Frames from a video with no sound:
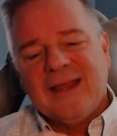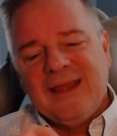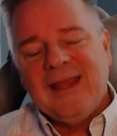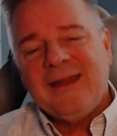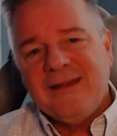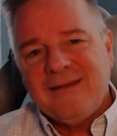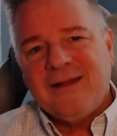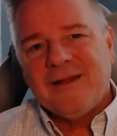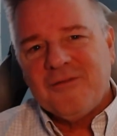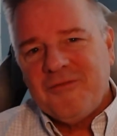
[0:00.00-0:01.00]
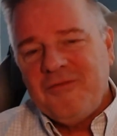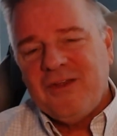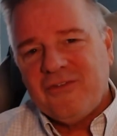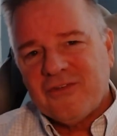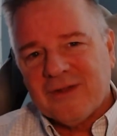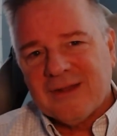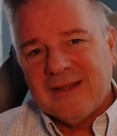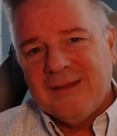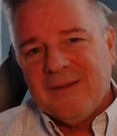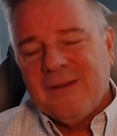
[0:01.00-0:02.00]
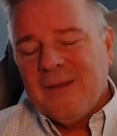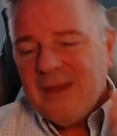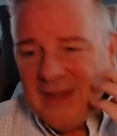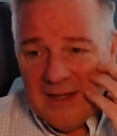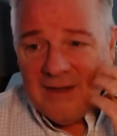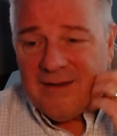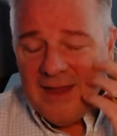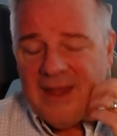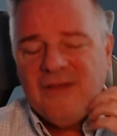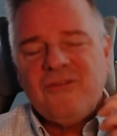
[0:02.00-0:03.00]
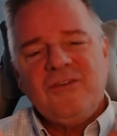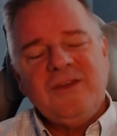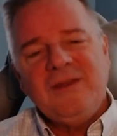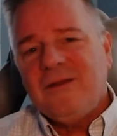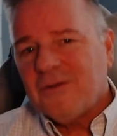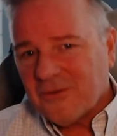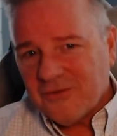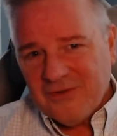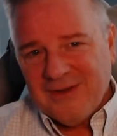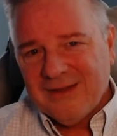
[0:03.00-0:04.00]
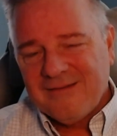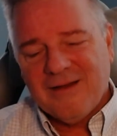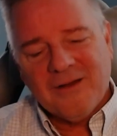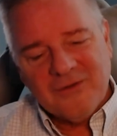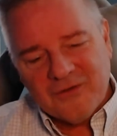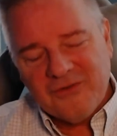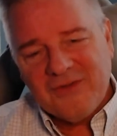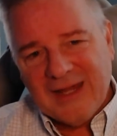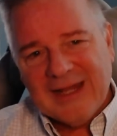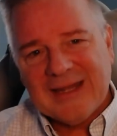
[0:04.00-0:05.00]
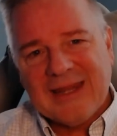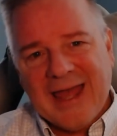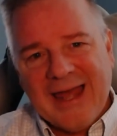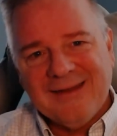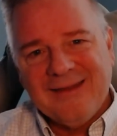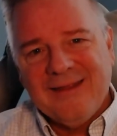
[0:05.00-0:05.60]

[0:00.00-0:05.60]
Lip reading: Get it done efficiently. It takes years to understand that.